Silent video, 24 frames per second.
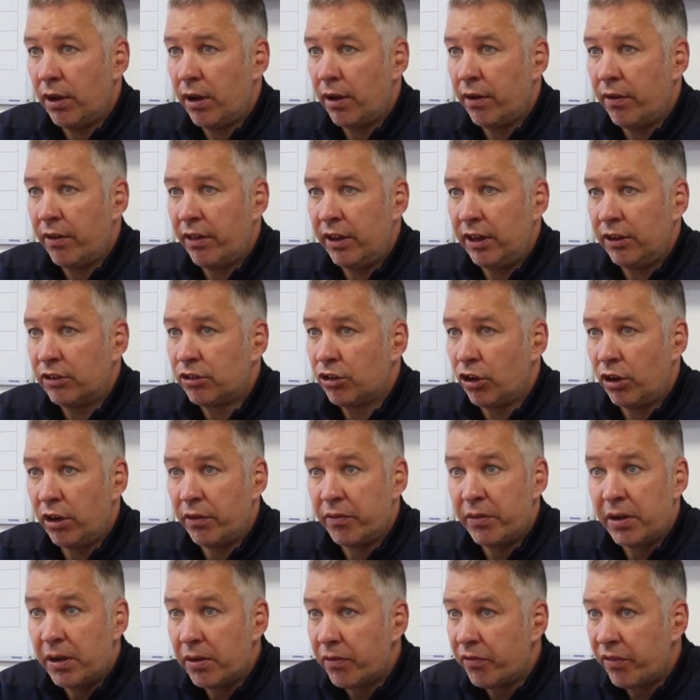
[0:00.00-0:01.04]
I think he's going
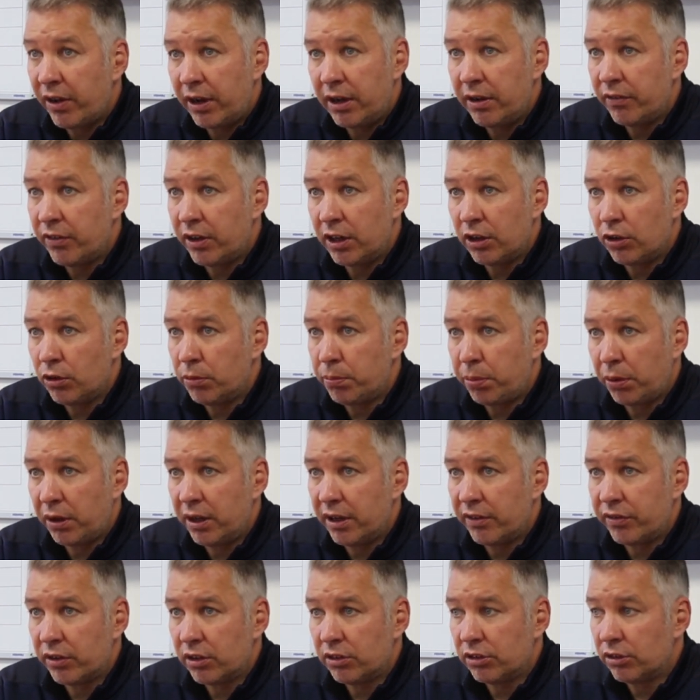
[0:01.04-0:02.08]
to be a very, very good
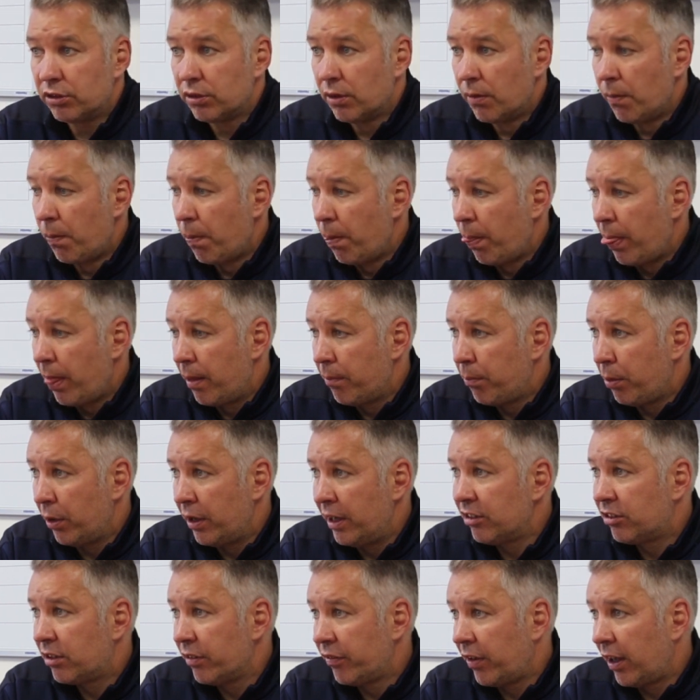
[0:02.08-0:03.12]
player for us. Mm. But
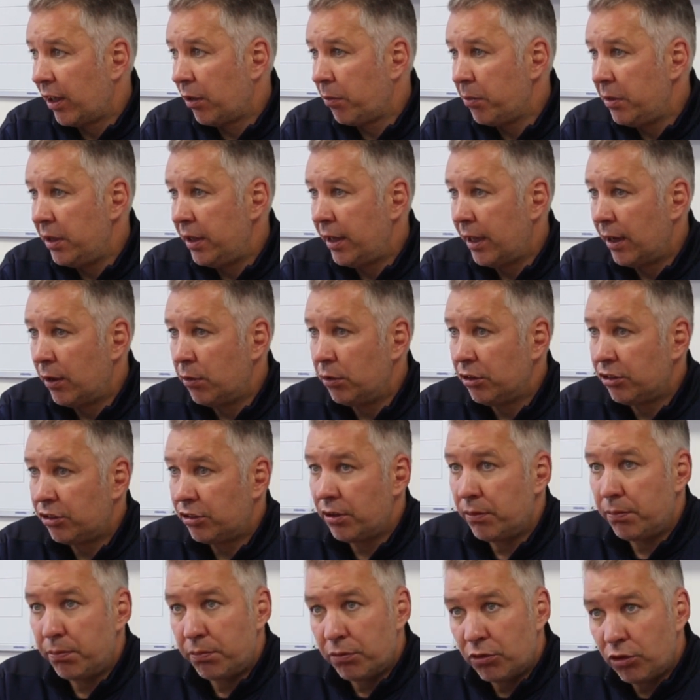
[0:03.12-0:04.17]
his development now is
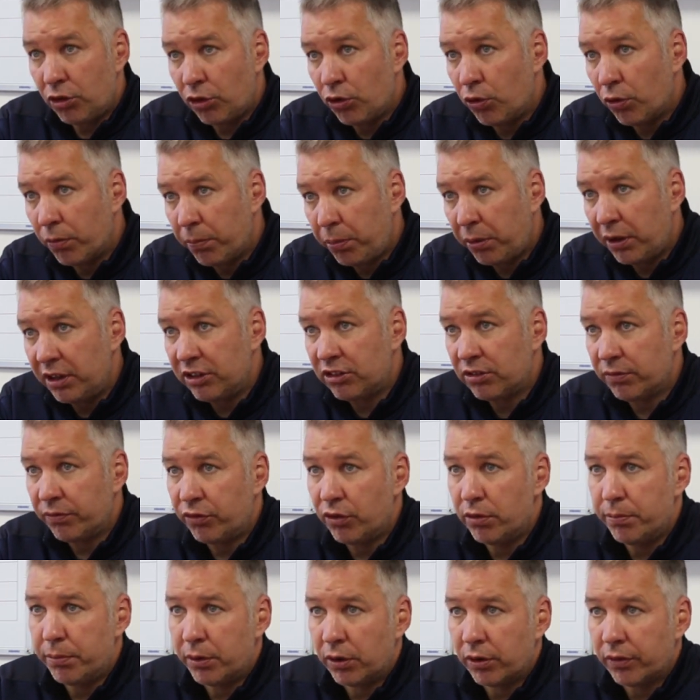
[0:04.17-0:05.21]
to, to go and play some
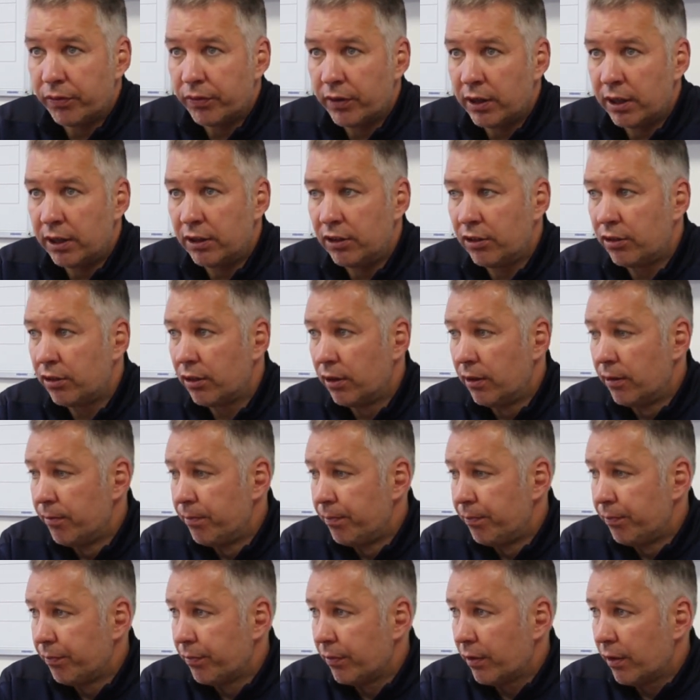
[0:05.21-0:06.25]
football. And,
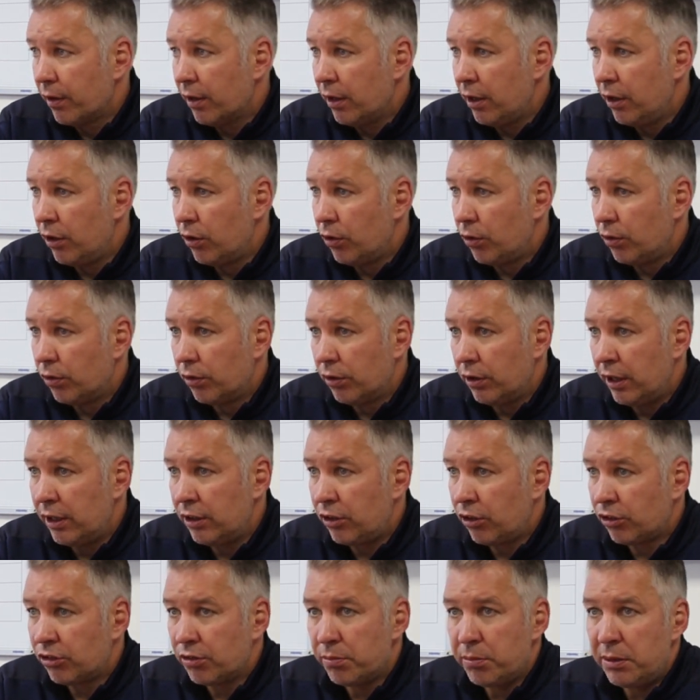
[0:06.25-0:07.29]
you know,
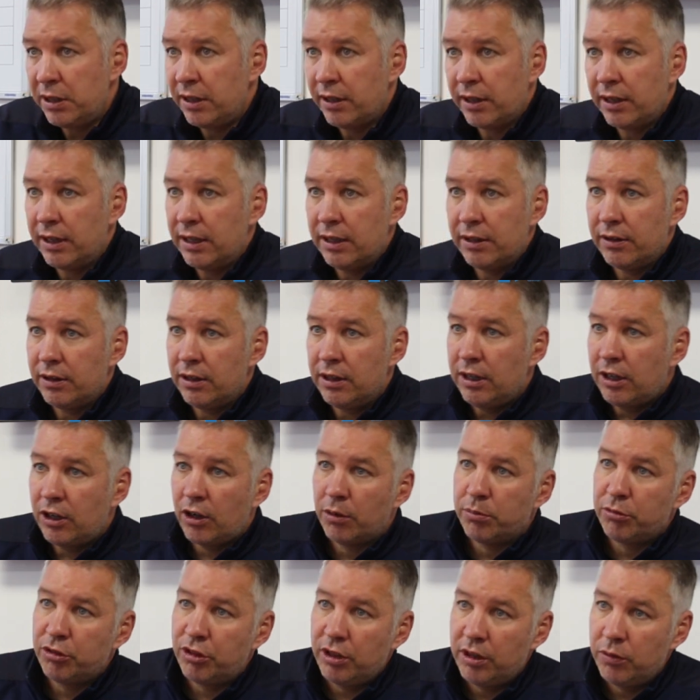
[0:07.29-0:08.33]
it doesn't mean that he
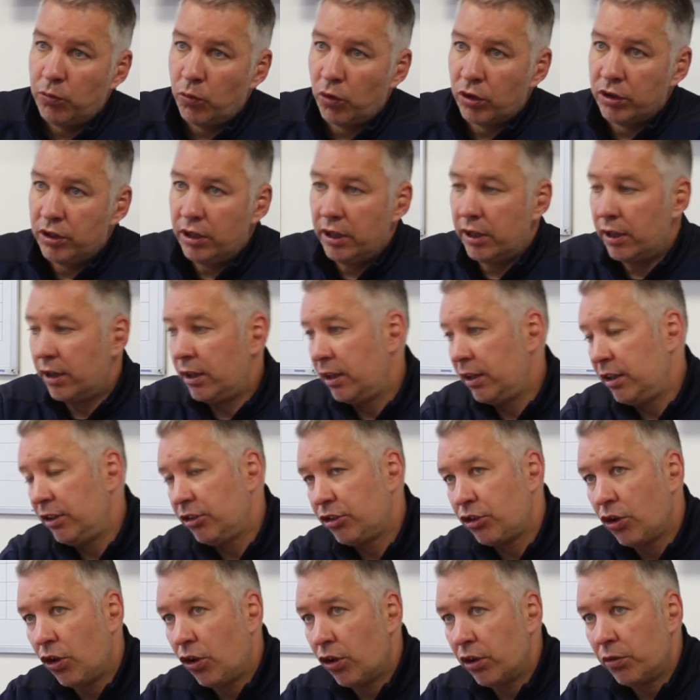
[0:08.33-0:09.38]
comes in one year and then
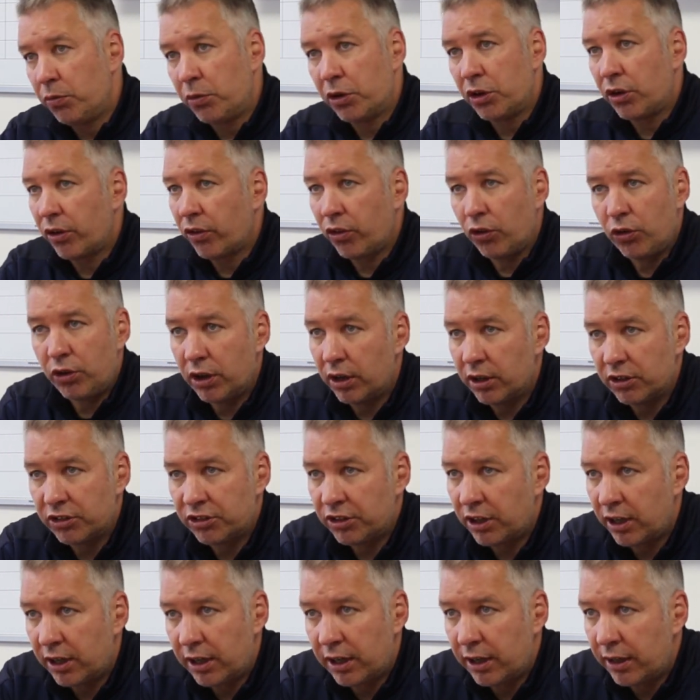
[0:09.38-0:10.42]
he's gone. We're not looking at
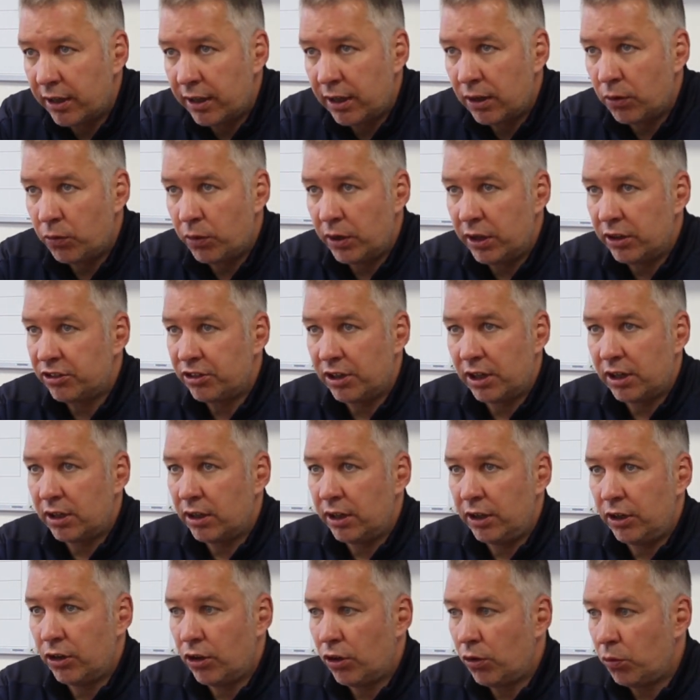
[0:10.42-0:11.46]
Serhat that way,
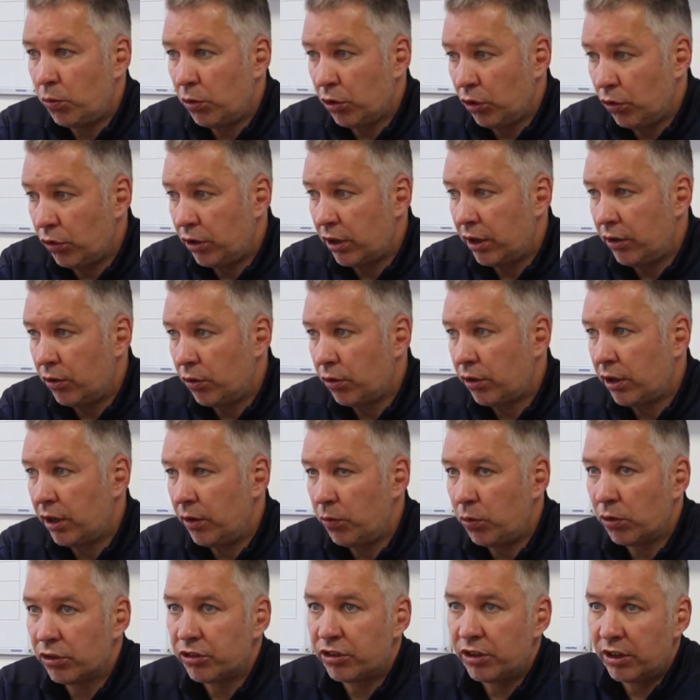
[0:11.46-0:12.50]
certainly not. We're looking at,
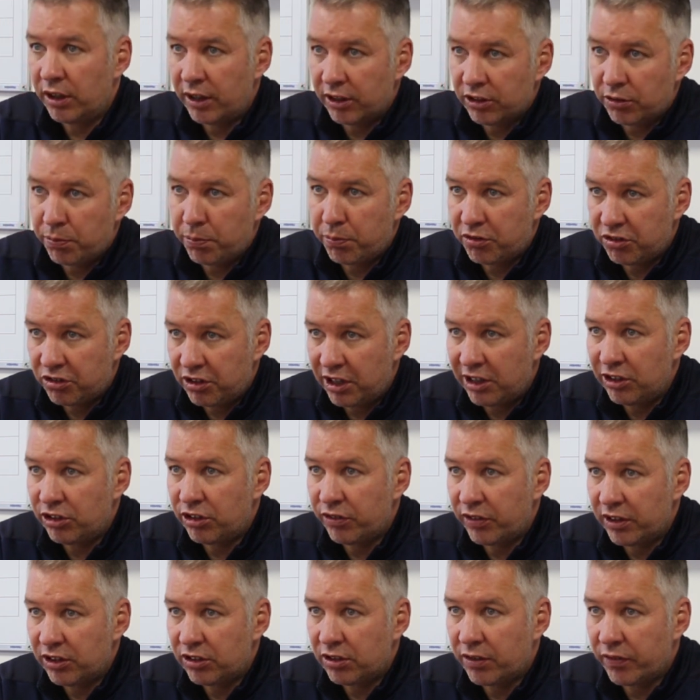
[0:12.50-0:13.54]
okay, what's the next
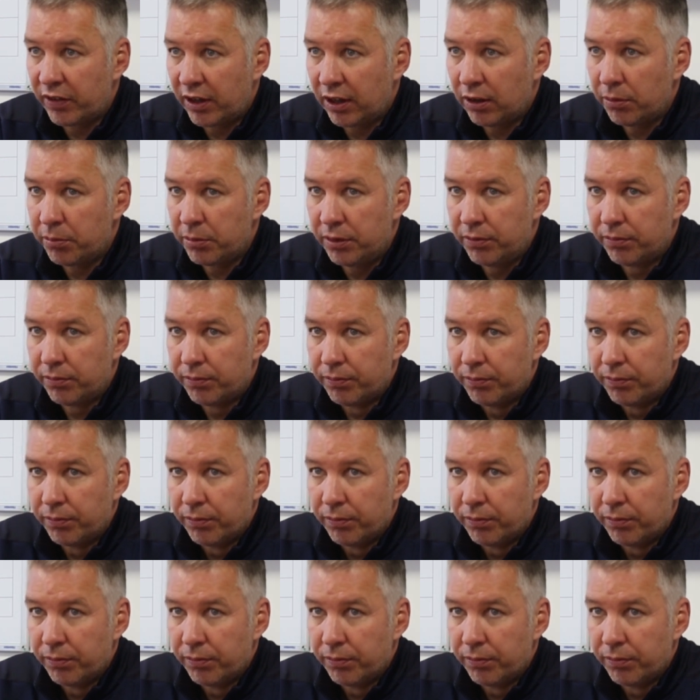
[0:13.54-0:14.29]
stage of his development?